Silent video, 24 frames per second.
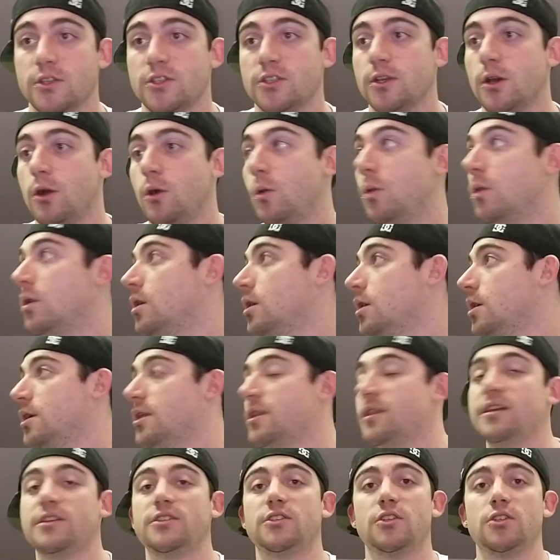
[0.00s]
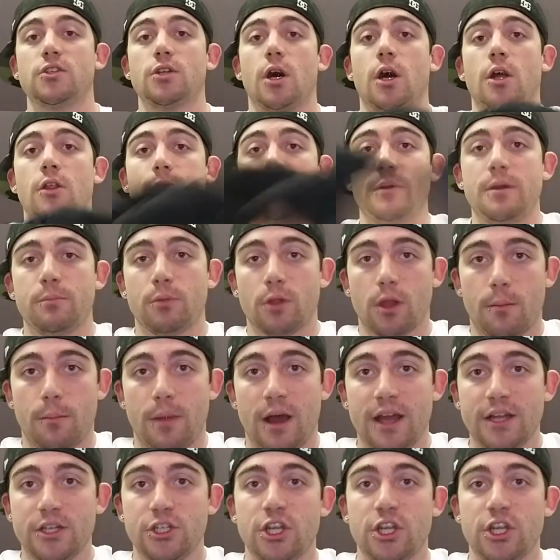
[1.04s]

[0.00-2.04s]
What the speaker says: So this is to all the people on my